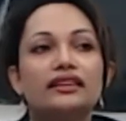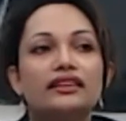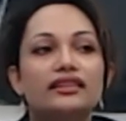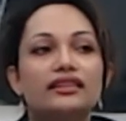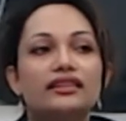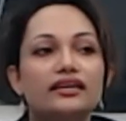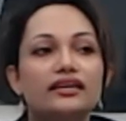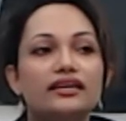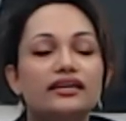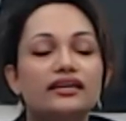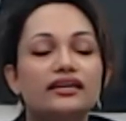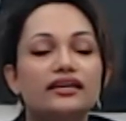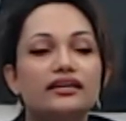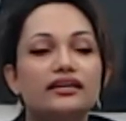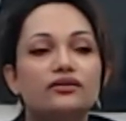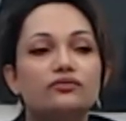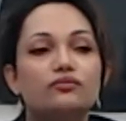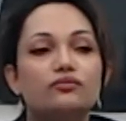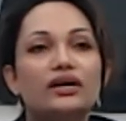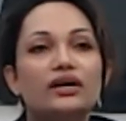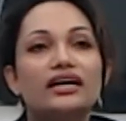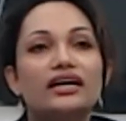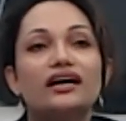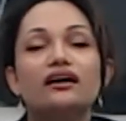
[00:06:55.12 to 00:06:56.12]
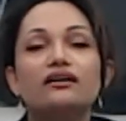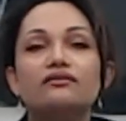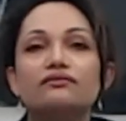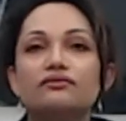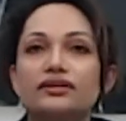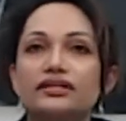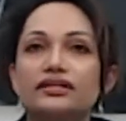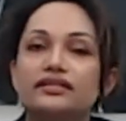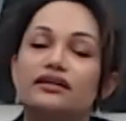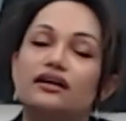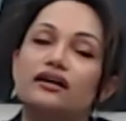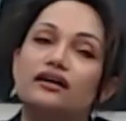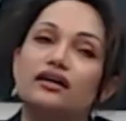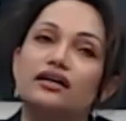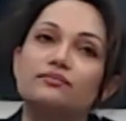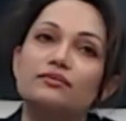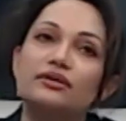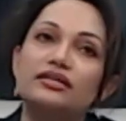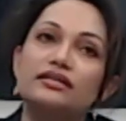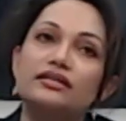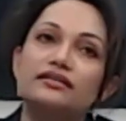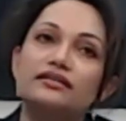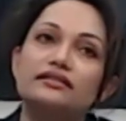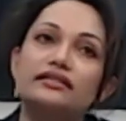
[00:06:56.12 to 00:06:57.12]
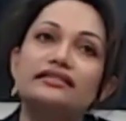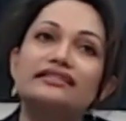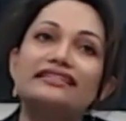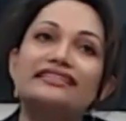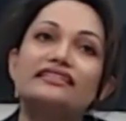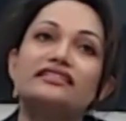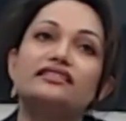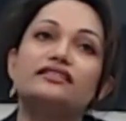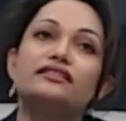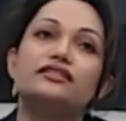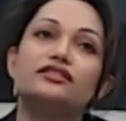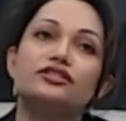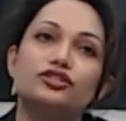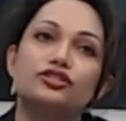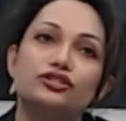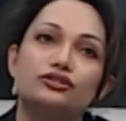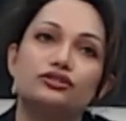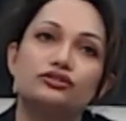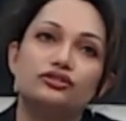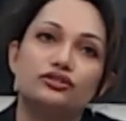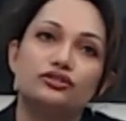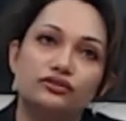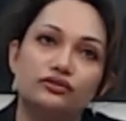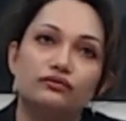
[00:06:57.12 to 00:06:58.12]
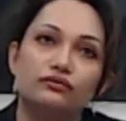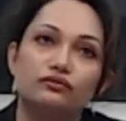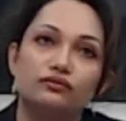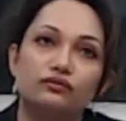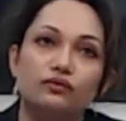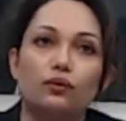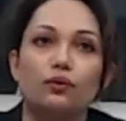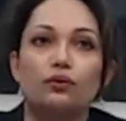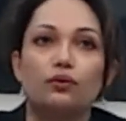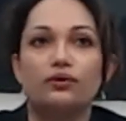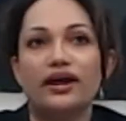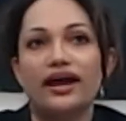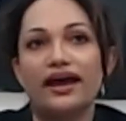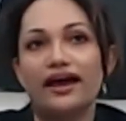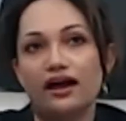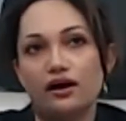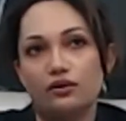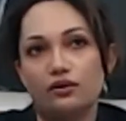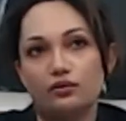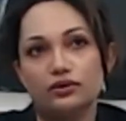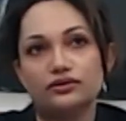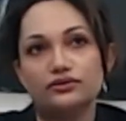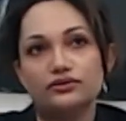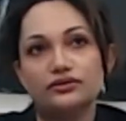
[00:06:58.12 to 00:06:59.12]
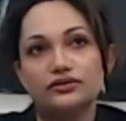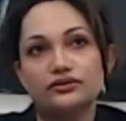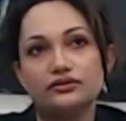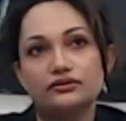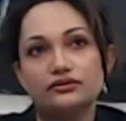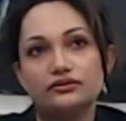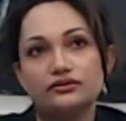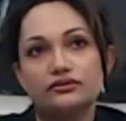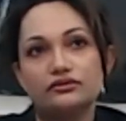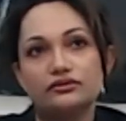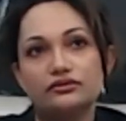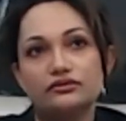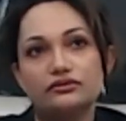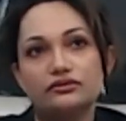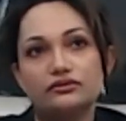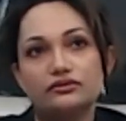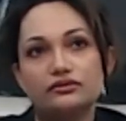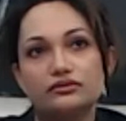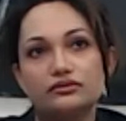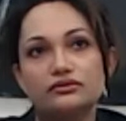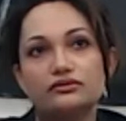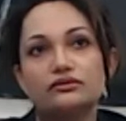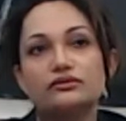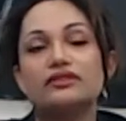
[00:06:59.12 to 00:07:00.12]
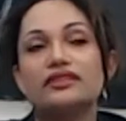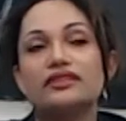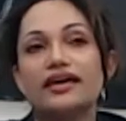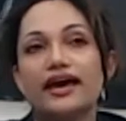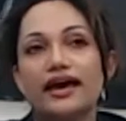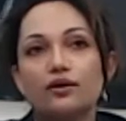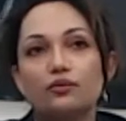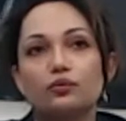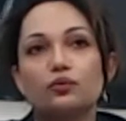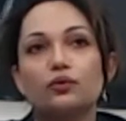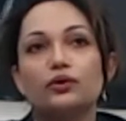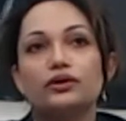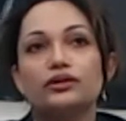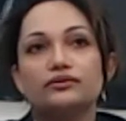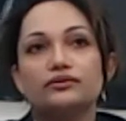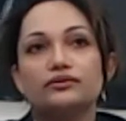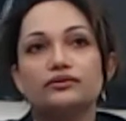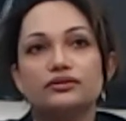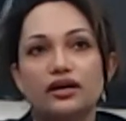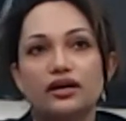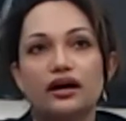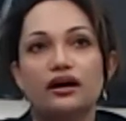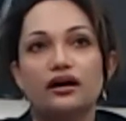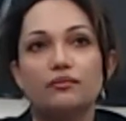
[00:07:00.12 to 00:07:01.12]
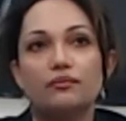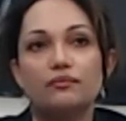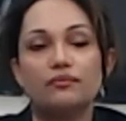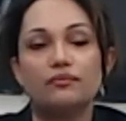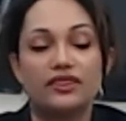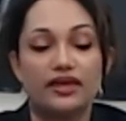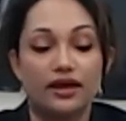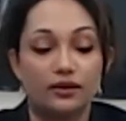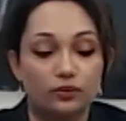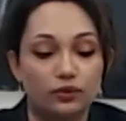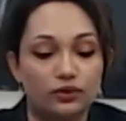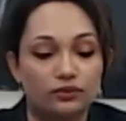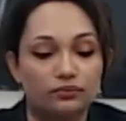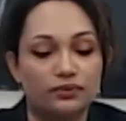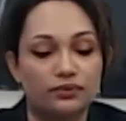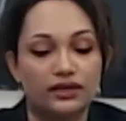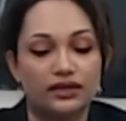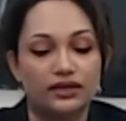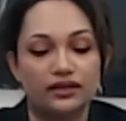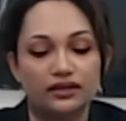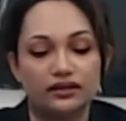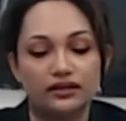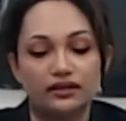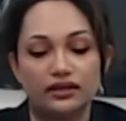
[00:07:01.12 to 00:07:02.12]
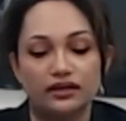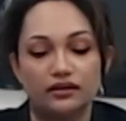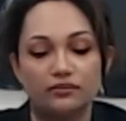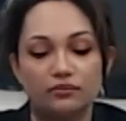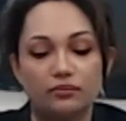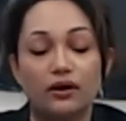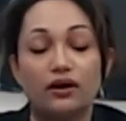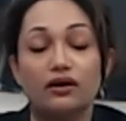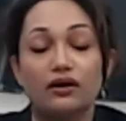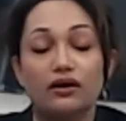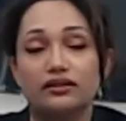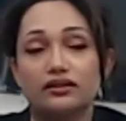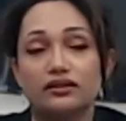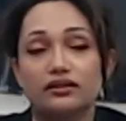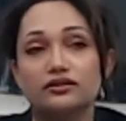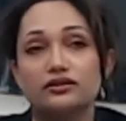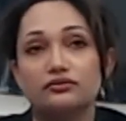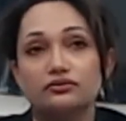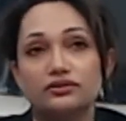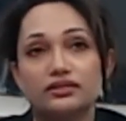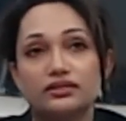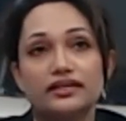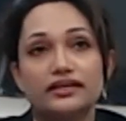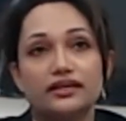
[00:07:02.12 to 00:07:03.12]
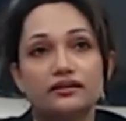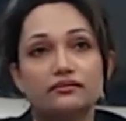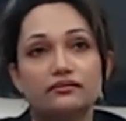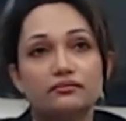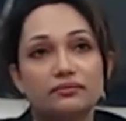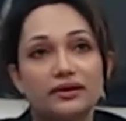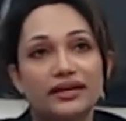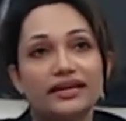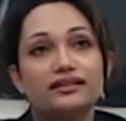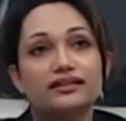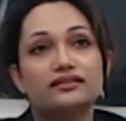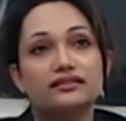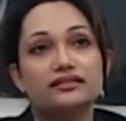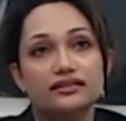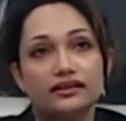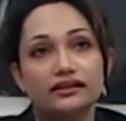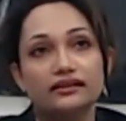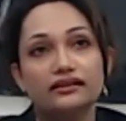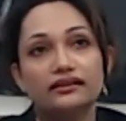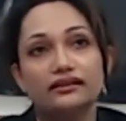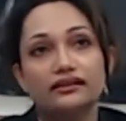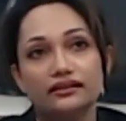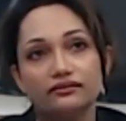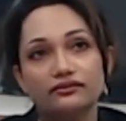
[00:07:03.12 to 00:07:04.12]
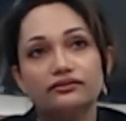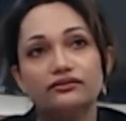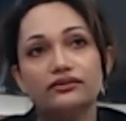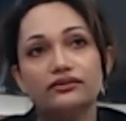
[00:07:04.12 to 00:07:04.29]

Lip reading: The recovery time is in addition to the 4 hours. That would be the part of the New York State paid sick leave.